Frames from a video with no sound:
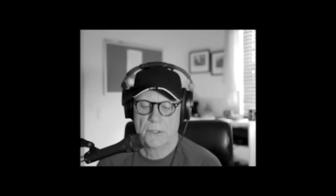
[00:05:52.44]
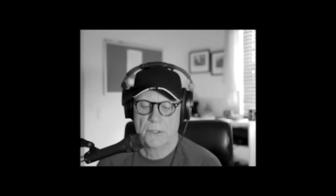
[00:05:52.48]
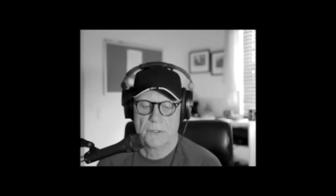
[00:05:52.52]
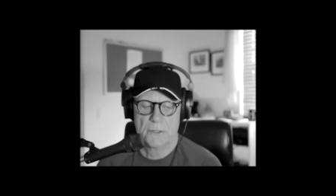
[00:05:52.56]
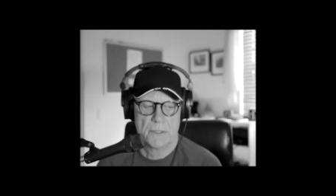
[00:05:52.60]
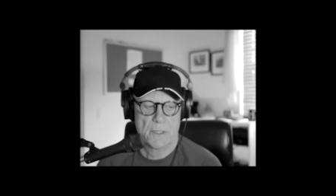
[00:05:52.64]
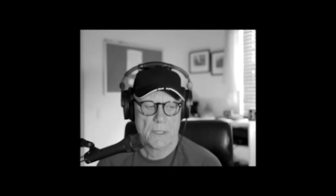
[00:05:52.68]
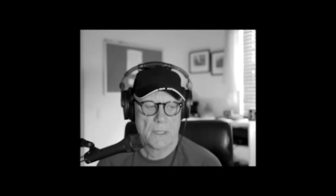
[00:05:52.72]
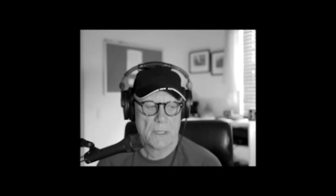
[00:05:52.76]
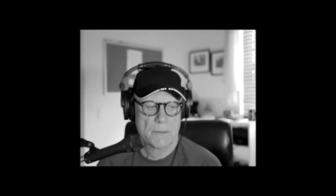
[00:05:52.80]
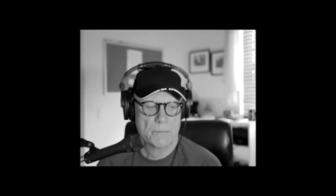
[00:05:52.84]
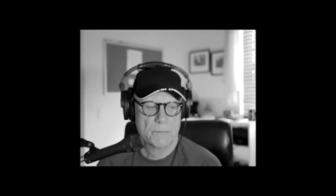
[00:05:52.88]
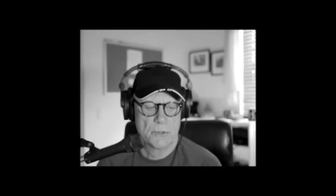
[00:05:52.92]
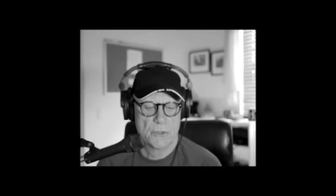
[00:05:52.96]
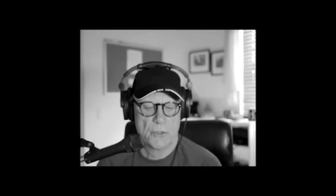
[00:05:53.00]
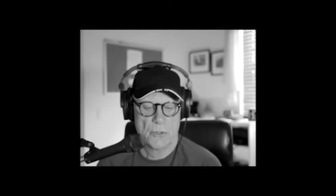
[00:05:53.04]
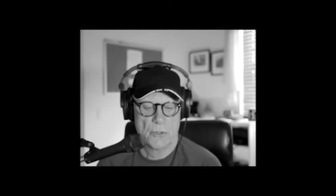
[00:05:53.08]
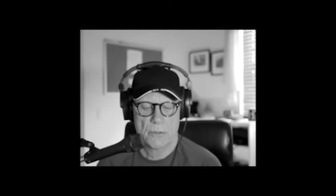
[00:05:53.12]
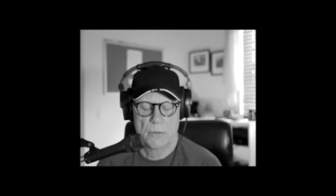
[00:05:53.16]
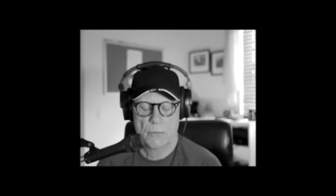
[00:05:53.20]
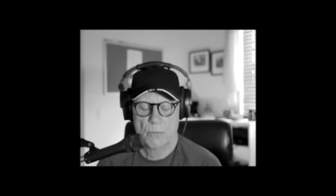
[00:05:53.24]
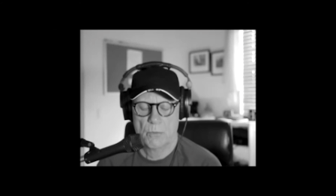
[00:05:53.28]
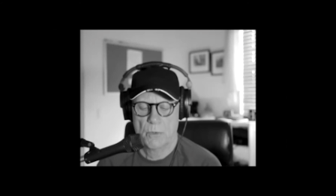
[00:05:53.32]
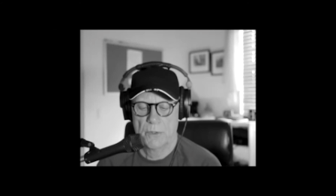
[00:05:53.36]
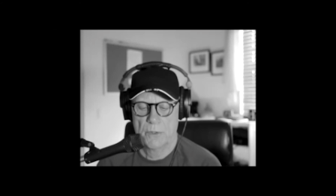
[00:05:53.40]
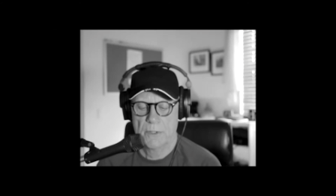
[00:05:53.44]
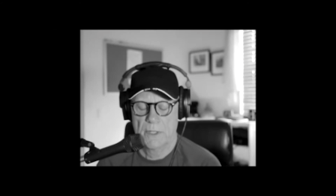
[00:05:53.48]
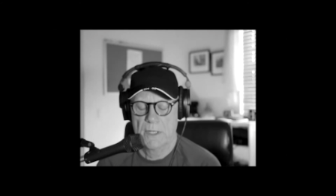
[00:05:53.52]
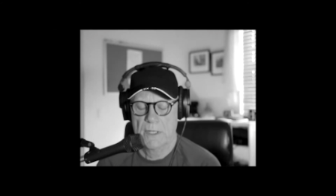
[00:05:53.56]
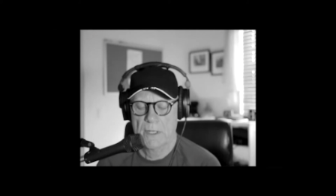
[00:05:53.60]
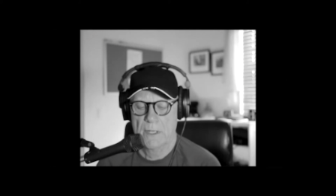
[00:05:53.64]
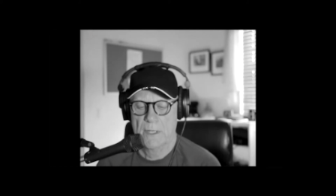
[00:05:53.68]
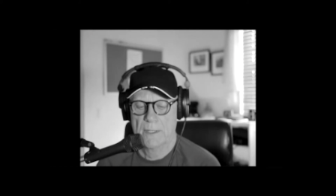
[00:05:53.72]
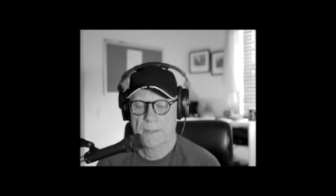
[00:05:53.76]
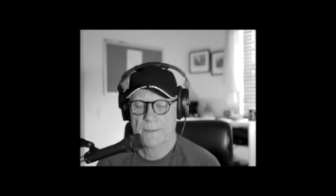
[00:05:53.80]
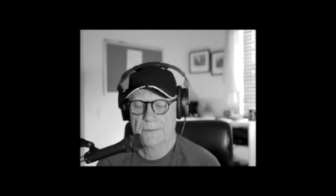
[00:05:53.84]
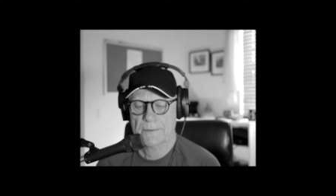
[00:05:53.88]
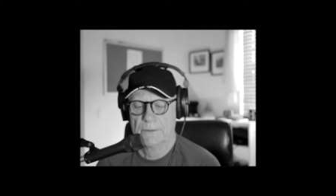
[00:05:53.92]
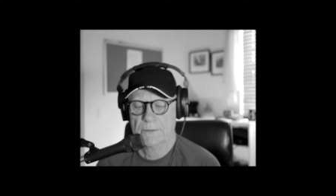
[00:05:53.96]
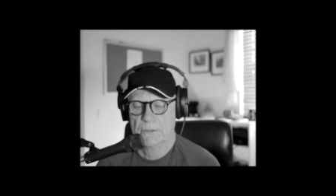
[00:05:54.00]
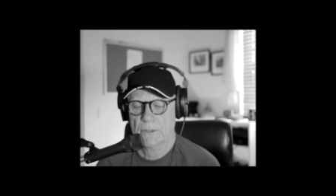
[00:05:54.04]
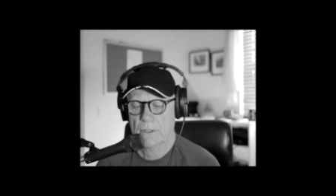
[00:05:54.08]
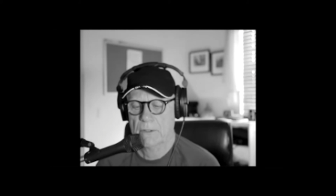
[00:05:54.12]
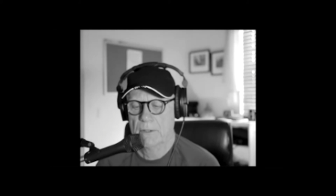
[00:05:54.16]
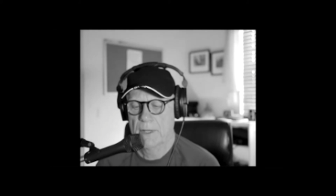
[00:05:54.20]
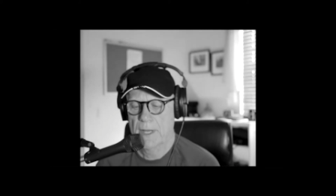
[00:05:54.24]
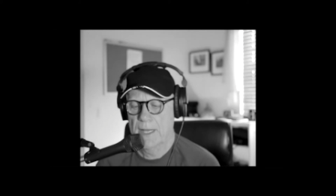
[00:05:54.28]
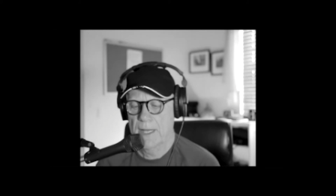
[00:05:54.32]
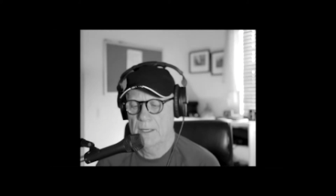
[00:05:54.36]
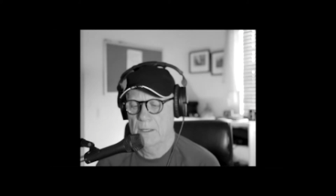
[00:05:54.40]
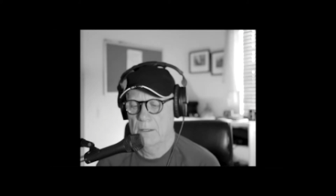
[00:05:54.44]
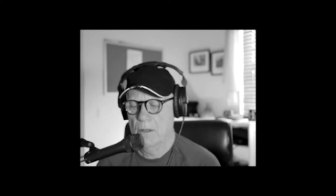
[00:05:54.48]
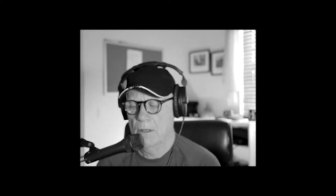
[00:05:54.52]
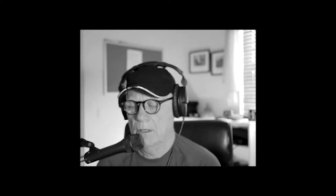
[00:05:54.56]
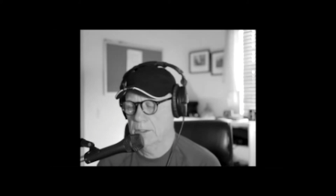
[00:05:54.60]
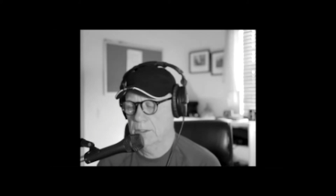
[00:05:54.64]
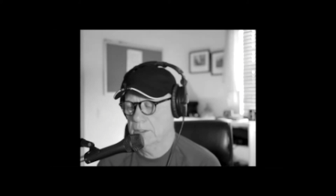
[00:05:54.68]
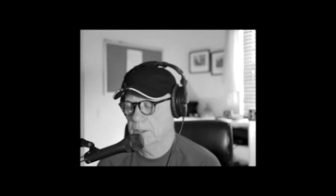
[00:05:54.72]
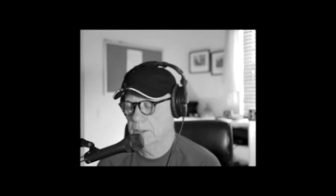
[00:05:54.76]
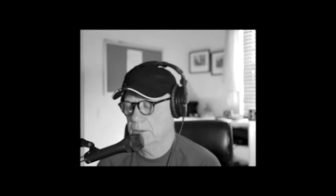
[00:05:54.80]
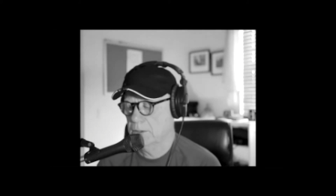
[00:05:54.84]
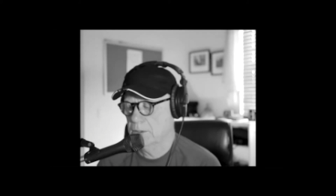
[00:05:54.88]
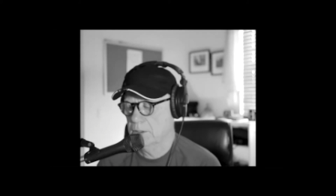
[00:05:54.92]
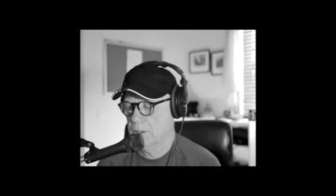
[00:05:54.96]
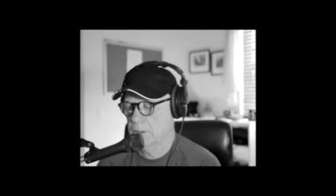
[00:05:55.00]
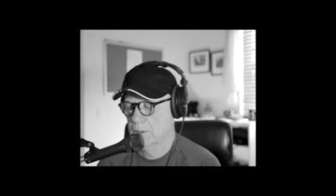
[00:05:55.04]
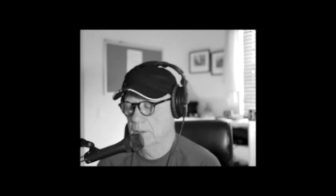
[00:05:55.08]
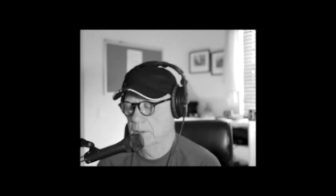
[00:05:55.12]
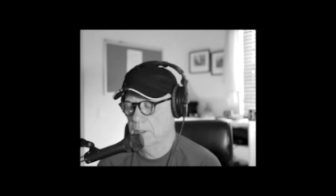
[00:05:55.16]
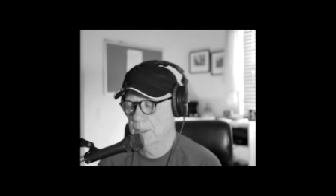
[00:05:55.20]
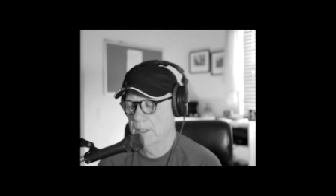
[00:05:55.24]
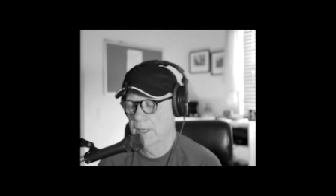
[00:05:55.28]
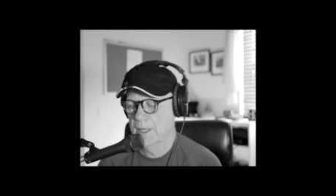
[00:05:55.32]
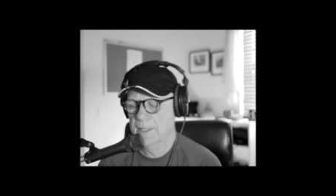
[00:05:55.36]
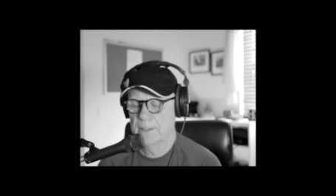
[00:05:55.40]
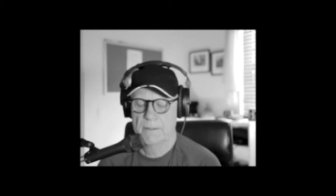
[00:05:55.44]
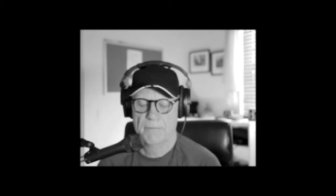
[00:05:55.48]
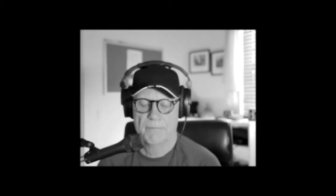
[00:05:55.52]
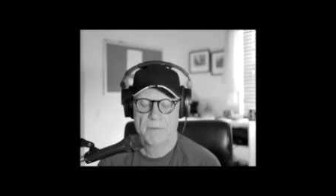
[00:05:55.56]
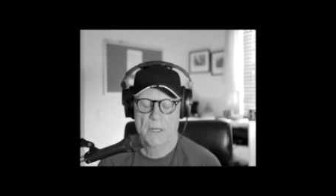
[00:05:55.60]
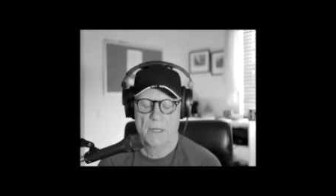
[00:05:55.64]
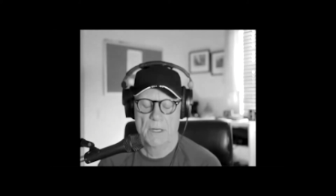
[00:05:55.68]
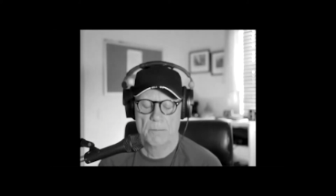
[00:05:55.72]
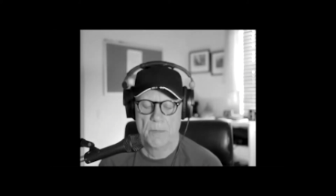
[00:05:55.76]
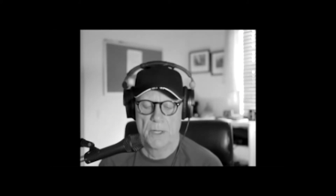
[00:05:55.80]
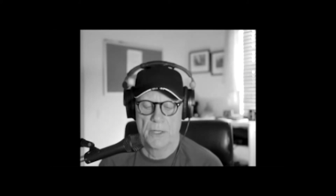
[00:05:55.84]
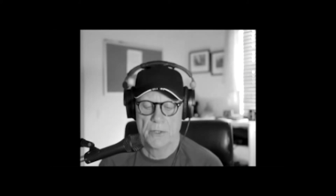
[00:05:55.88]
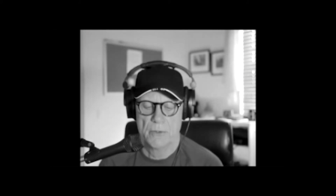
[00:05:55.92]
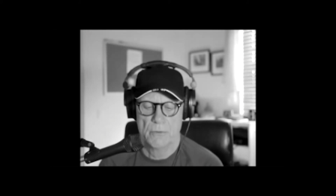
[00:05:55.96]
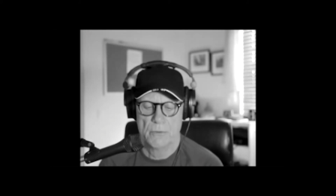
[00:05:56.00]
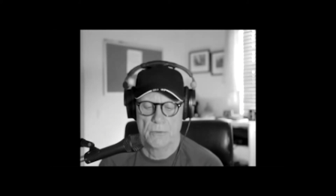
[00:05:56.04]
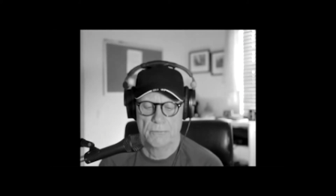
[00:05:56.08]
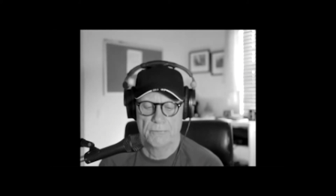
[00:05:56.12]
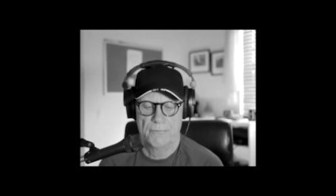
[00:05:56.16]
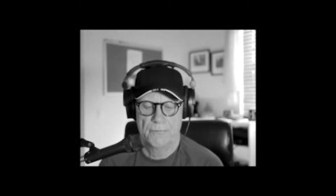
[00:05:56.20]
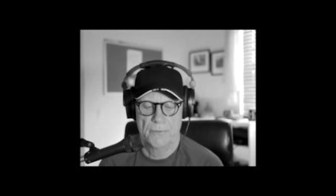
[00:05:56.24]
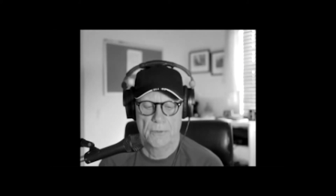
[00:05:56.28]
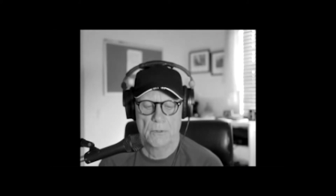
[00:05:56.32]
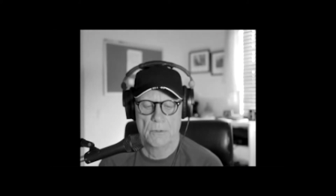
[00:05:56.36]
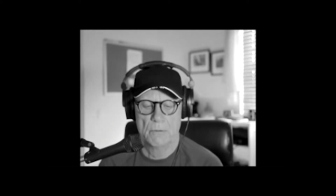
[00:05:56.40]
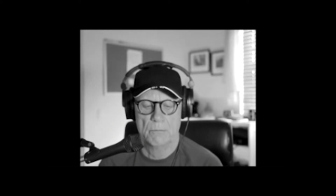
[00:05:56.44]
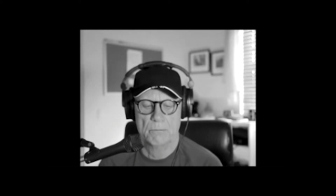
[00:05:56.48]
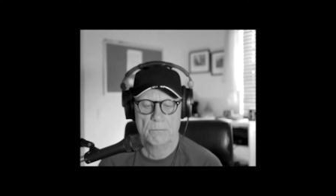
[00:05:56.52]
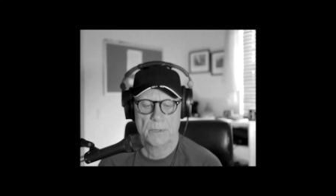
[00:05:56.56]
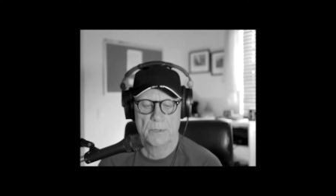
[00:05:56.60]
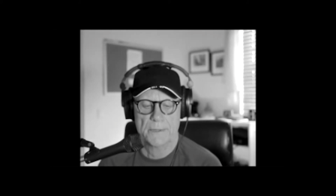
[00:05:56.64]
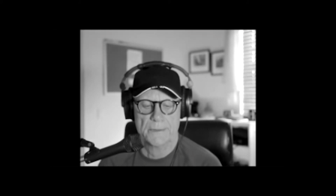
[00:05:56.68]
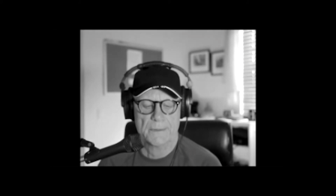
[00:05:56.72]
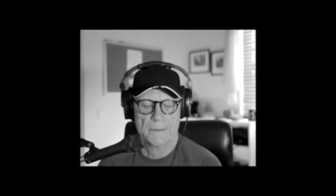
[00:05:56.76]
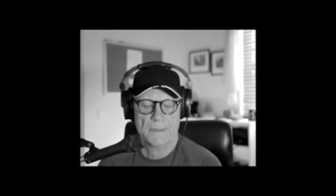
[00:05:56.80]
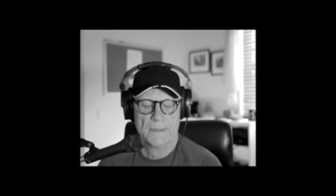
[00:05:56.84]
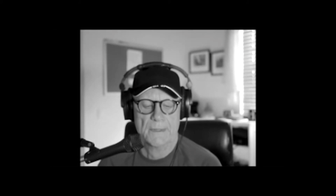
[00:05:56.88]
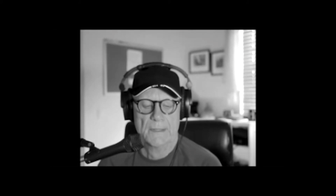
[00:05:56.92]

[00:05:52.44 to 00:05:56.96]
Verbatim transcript: that i'm sort of working on so analog is a, and i developed my own film but